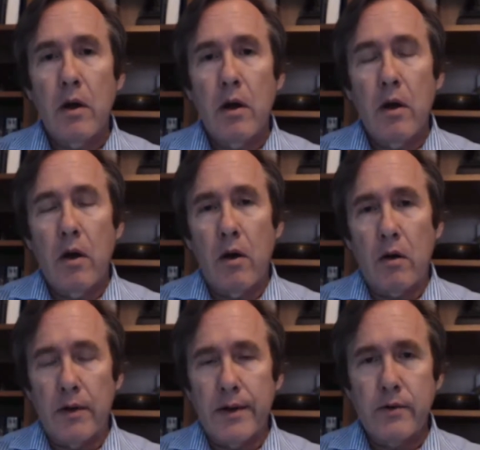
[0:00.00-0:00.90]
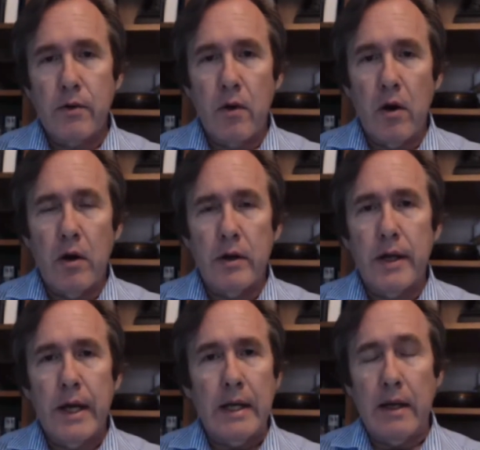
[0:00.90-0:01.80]
our lecture on
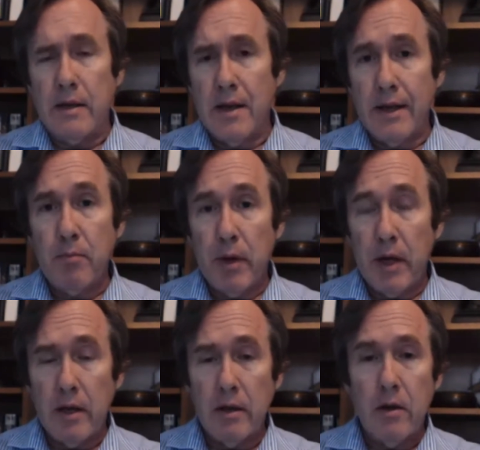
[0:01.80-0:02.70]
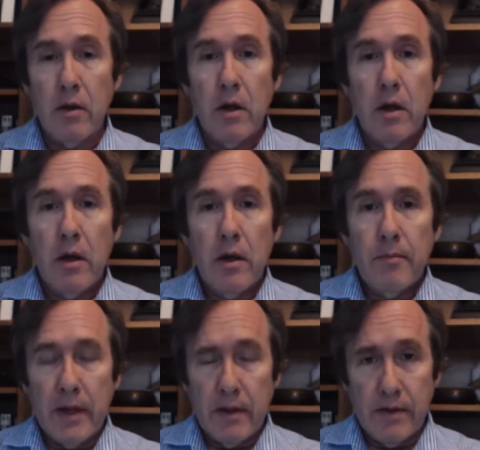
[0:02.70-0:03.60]
headache and head pain.
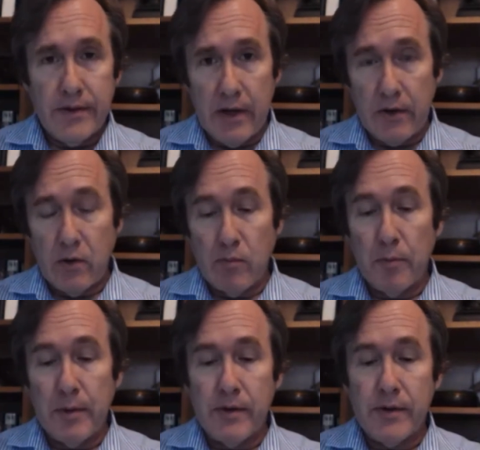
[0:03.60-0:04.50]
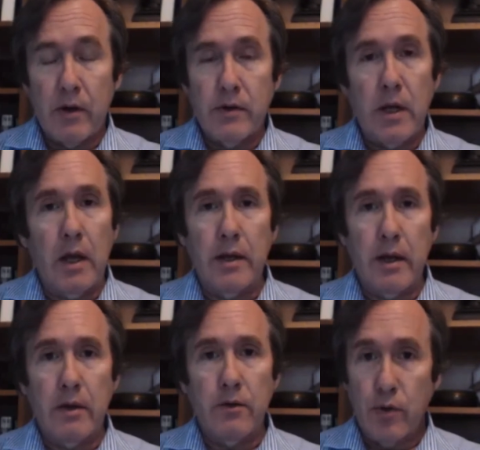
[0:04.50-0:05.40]
In this section, we'll be discussing headache
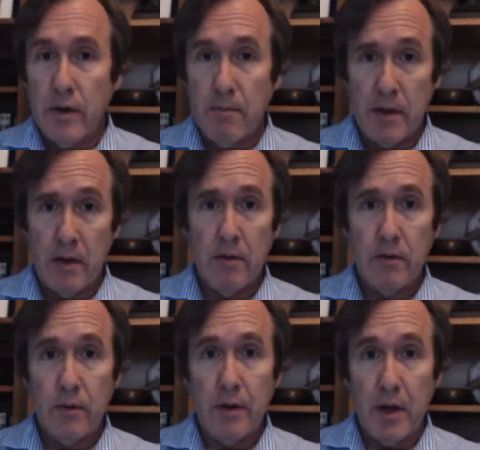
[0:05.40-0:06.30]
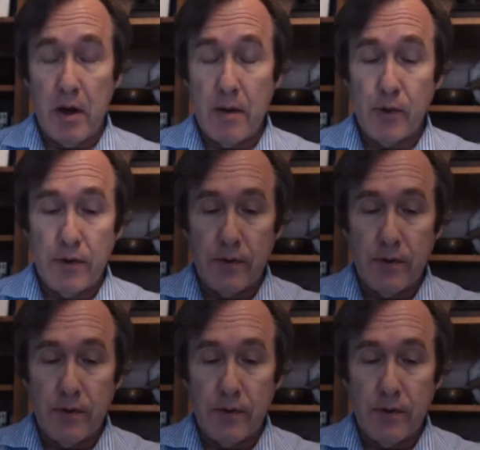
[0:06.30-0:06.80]
treatment options.